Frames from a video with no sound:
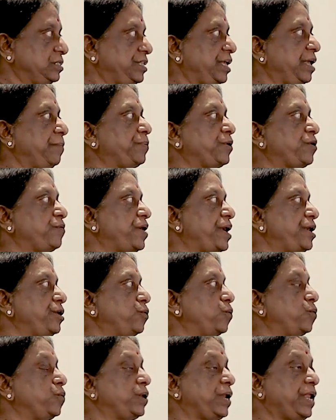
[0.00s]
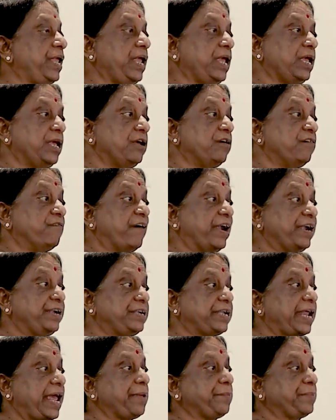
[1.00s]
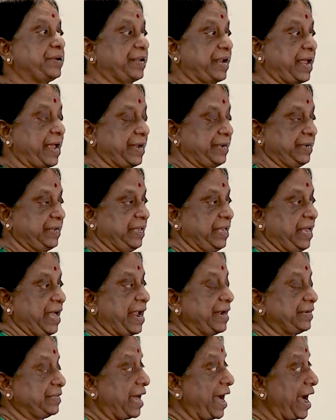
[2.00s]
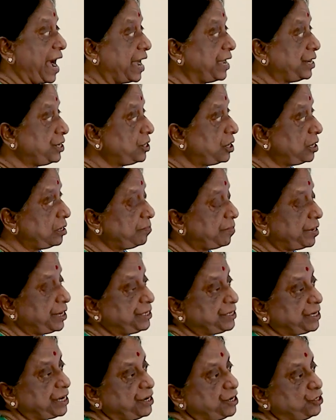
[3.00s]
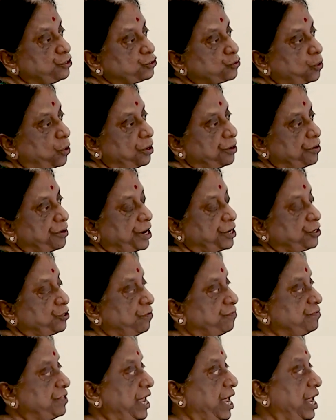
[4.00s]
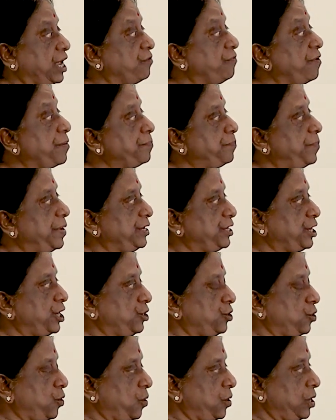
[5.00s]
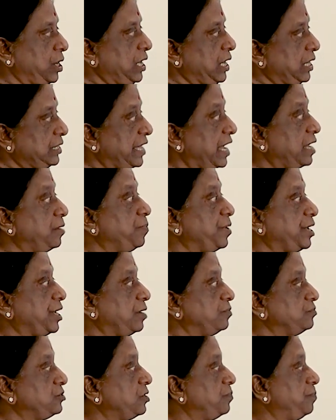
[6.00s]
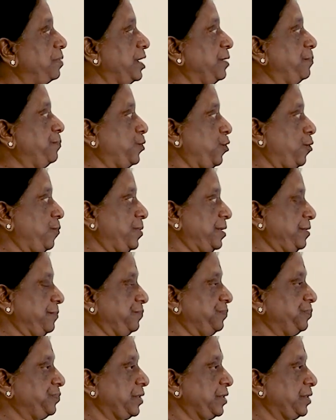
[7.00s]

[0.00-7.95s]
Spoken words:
they provide only one-time grant and the annual maintenance contract of the equipment and all then becomes a big problem.